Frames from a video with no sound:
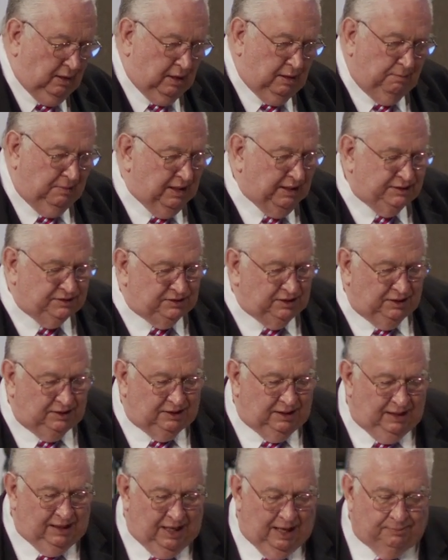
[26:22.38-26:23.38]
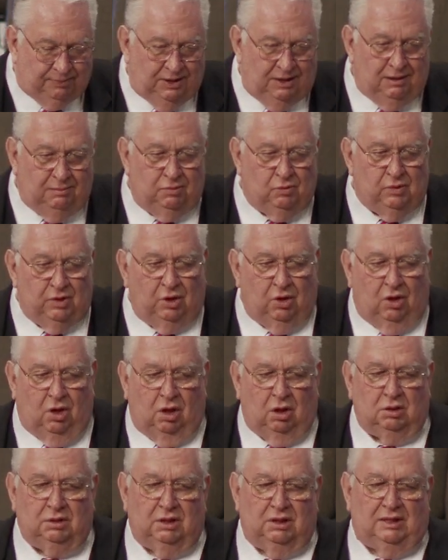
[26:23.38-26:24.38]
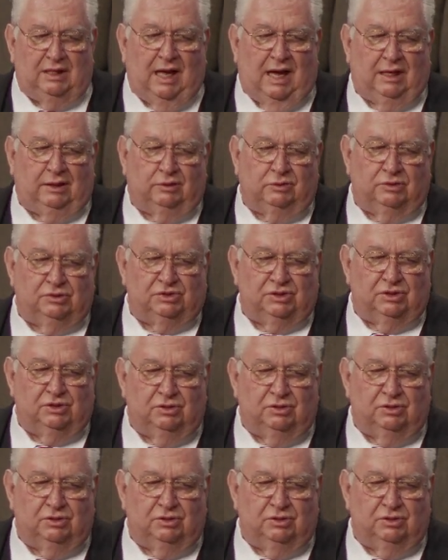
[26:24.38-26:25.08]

an amazing thing happened. Number one, all the doctors